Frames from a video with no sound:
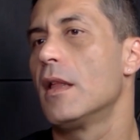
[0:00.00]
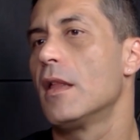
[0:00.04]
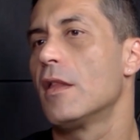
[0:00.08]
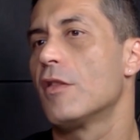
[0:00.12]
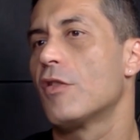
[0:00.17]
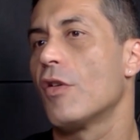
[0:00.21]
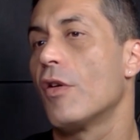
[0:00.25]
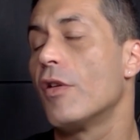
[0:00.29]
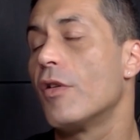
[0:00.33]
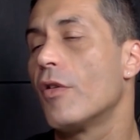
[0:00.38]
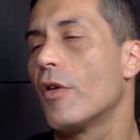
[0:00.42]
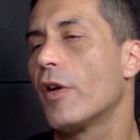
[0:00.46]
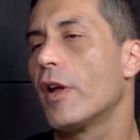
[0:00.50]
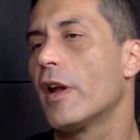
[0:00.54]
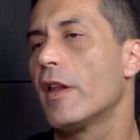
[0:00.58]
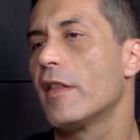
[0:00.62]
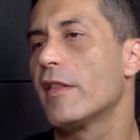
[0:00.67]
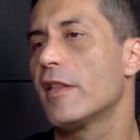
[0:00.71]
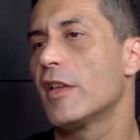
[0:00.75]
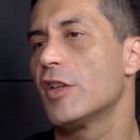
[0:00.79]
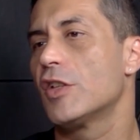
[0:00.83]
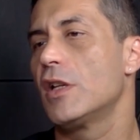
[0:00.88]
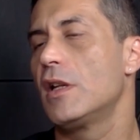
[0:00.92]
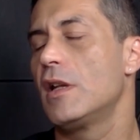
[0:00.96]
So in
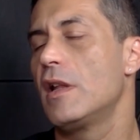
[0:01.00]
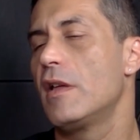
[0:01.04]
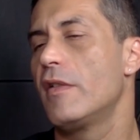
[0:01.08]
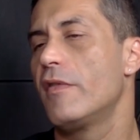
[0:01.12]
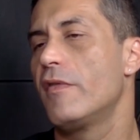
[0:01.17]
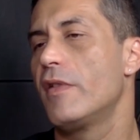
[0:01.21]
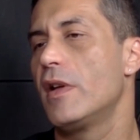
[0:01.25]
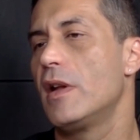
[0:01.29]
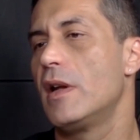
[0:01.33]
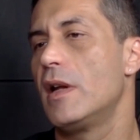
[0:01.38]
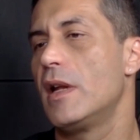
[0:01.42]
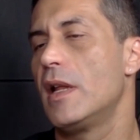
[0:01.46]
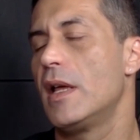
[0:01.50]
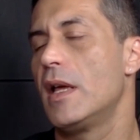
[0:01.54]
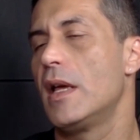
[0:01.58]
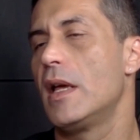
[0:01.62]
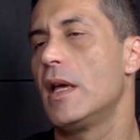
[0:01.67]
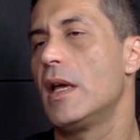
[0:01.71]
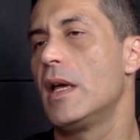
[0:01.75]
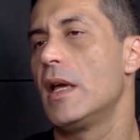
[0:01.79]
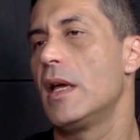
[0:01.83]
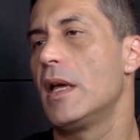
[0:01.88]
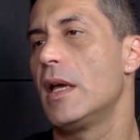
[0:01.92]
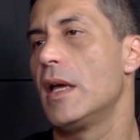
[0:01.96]
organization level,
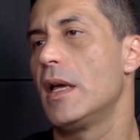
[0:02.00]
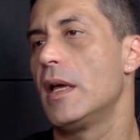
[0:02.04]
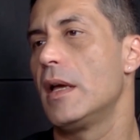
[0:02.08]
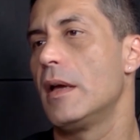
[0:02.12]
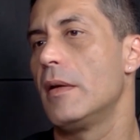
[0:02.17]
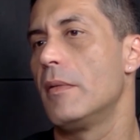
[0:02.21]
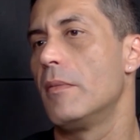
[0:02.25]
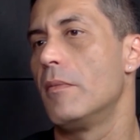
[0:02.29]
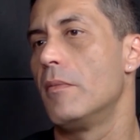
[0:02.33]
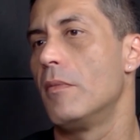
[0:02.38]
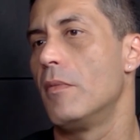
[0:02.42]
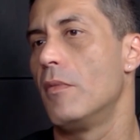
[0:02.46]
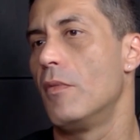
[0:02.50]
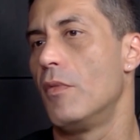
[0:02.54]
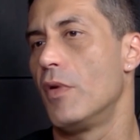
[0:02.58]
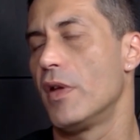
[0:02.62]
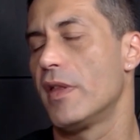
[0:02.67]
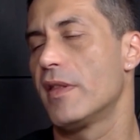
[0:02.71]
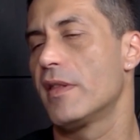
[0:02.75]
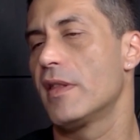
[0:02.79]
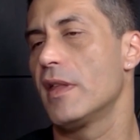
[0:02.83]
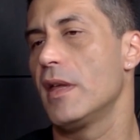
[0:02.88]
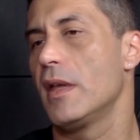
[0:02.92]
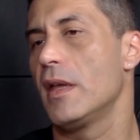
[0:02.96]
we
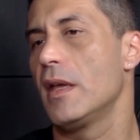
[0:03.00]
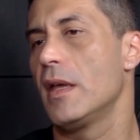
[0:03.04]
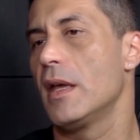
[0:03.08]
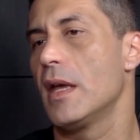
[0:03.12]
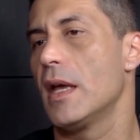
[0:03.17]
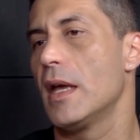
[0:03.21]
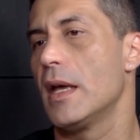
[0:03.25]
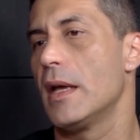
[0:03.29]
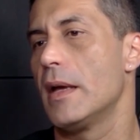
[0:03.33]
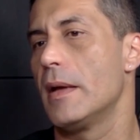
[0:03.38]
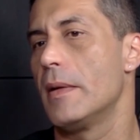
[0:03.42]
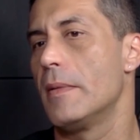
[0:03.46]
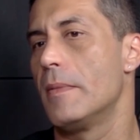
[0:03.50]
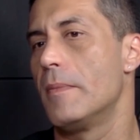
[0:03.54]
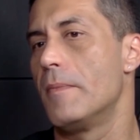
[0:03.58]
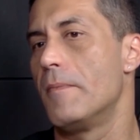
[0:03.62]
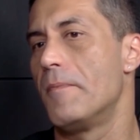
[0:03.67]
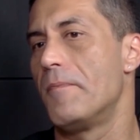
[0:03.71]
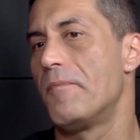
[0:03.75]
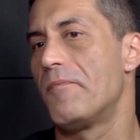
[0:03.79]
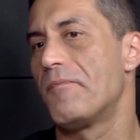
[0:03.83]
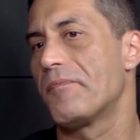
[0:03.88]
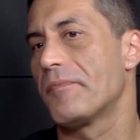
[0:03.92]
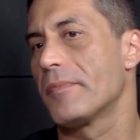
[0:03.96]
see
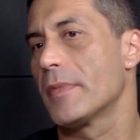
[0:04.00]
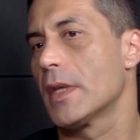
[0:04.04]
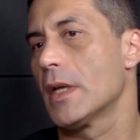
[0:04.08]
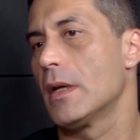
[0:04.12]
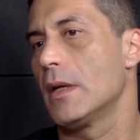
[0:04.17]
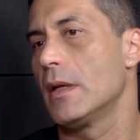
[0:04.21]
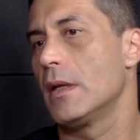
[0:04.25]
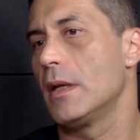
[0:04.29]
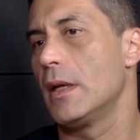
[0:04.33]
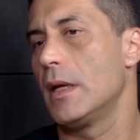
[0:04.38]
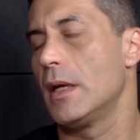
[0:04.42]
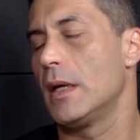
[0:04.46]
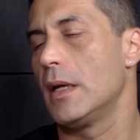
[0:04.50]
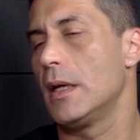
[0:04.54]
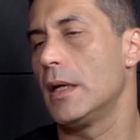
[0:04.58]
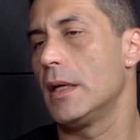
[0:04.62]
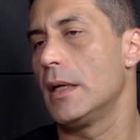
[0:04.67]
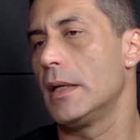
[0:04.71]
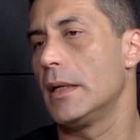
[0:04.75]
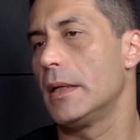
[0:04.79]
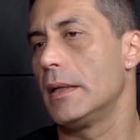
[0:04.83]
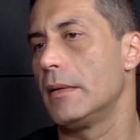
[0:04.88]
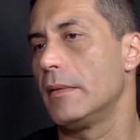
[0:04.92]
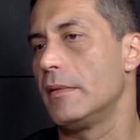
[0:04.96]

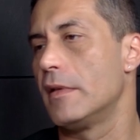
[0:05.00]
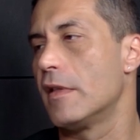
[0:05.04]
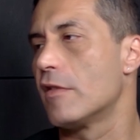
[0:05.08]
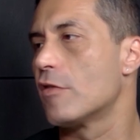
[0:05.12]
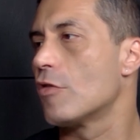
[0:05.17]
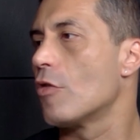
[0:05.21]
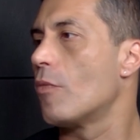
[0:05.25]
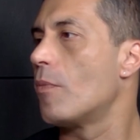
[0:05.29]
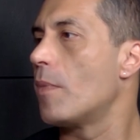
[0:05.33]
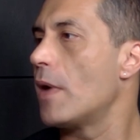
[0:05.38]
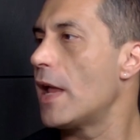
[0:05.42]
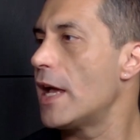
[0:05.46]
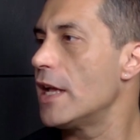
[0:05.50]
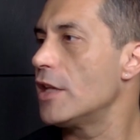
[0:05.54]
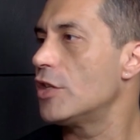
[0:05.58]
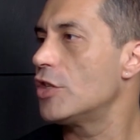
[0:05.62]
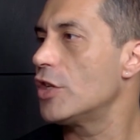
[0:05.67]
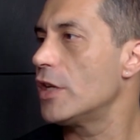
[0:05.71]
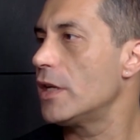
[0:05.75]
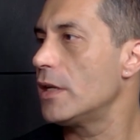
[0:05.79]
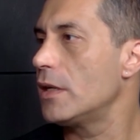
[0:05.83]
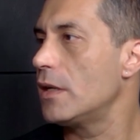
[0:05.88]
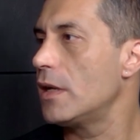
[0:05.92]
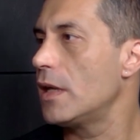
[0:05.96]
the supply
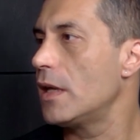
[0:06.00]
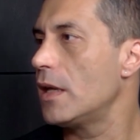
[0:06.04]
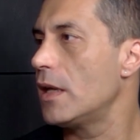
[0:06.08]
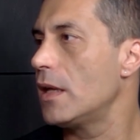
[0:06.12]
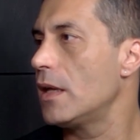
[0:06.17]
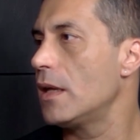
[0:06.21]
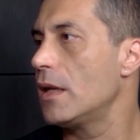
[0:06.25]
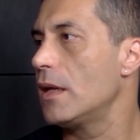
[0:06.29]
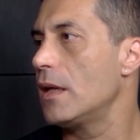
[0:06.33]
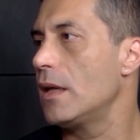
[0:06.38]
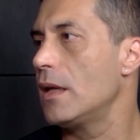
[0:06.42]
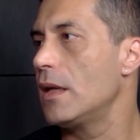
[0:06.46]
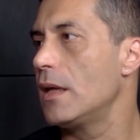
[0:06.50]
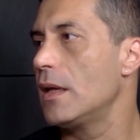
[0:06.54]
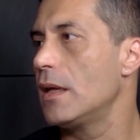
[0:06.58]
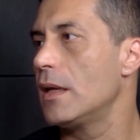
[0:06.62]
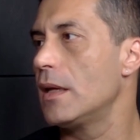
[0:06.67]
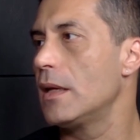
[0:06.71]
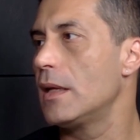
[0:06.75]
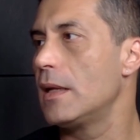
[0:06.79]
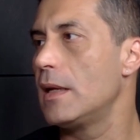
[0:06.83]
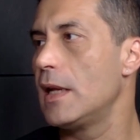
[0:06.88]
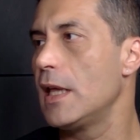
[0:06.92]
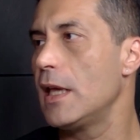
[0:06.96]
chain
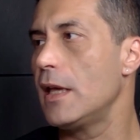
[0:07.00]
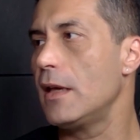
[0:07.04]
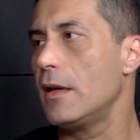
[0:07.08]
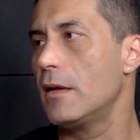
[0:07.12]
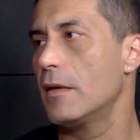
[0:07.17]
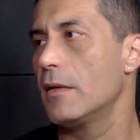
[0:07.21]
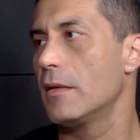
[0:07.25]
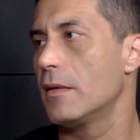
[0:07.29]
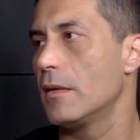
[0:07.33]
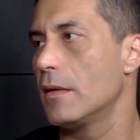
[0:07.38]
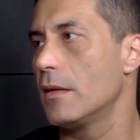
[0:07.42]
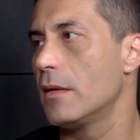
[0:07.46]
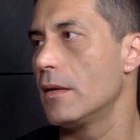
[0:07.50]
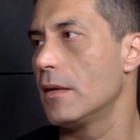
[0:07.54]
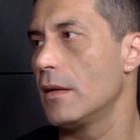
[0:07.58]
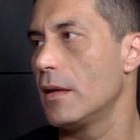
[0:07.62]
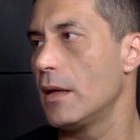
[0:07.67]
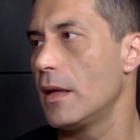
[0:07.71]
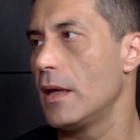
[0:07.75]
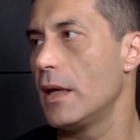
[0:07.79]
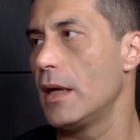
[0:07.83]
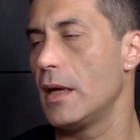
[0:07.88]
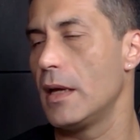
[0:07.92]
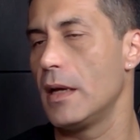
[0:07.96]
leak,
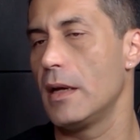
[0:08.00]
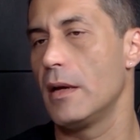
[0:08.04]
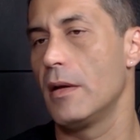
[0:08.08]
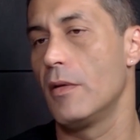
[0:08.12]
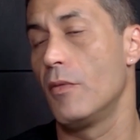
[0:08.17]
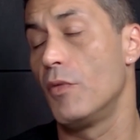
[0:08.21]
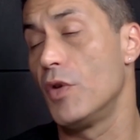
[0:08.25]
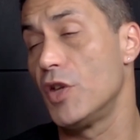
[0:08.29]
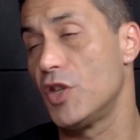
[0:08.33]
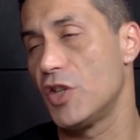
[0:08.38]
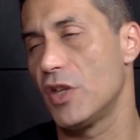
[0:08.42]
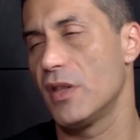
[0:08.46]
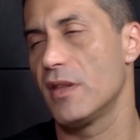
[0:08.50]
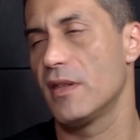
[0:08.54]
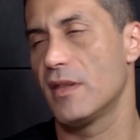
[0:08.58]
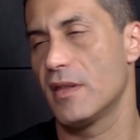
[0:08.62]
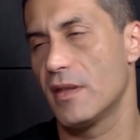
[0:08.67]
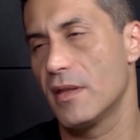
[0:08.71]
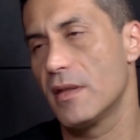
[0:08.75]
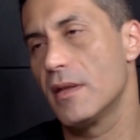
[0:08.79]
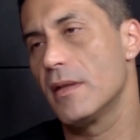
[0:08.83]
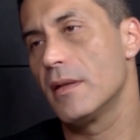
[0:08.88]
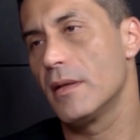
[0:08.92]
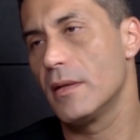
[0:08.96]
which
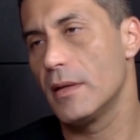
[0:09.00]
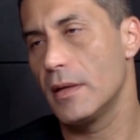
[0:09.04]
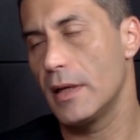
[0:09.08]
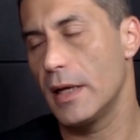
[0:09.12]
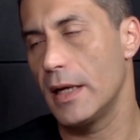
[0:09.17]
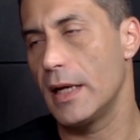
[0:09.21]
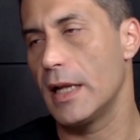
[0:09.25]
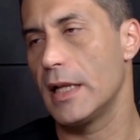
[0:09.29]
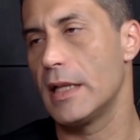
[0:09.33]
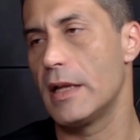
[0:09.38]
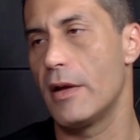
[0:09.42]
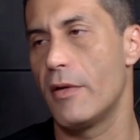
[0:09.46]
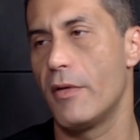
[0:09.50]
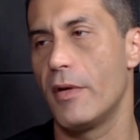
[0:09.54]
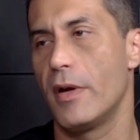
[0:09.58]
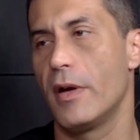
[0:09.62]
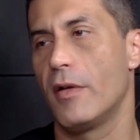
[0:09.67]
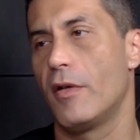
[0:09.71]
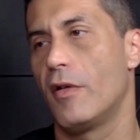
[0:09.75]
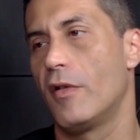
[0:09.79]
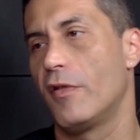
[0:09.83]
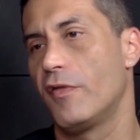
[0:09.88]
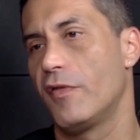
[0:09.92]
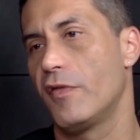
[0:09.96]
is another
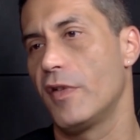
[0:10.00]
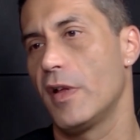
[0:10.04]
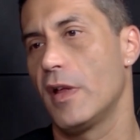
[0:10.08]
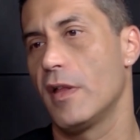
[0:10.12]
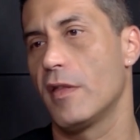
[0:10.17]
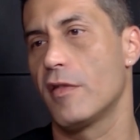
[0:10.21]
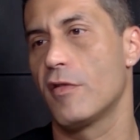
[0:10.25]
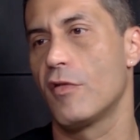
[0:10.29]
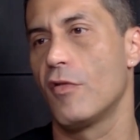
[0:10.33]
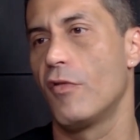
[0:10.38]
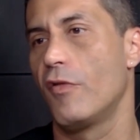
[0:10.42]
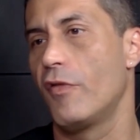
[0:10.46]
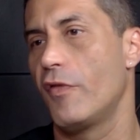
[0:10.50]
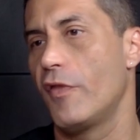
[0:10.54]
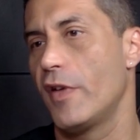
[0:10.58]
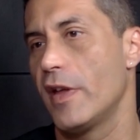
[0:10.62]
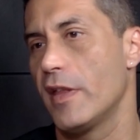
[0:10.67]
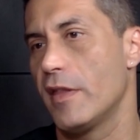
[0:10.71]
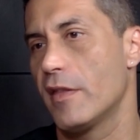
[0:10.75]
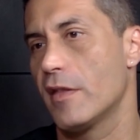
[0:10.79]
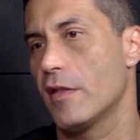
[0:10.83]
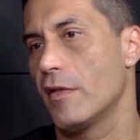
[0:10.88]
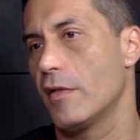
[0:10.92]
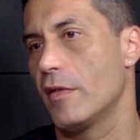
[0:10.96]
of
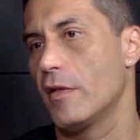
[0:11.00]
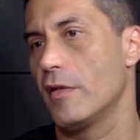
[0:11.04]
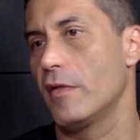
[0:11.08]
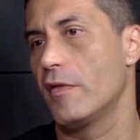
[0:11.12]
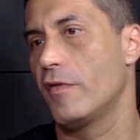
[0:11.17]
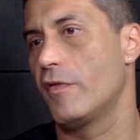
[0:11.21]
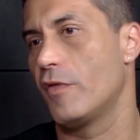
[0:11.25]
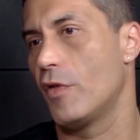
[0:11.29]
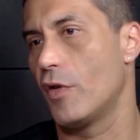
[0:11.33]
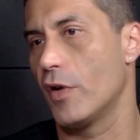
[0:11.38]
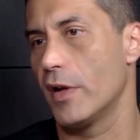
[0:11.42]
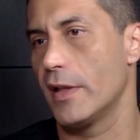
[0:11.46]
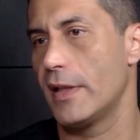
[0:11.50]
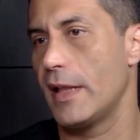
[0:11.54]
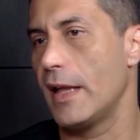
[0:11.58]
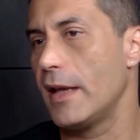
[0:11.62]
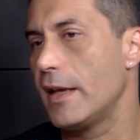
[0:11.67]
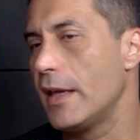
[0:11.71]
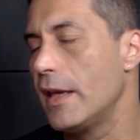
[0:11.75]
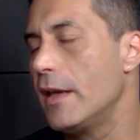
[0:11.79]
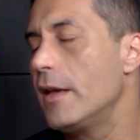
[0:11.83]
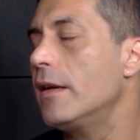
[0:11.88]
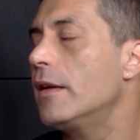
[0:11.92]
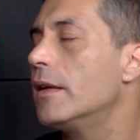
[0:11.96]
surface for
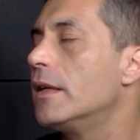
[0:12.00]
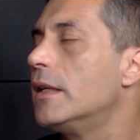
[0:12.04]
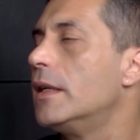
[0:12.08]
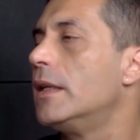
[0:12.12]
attacking.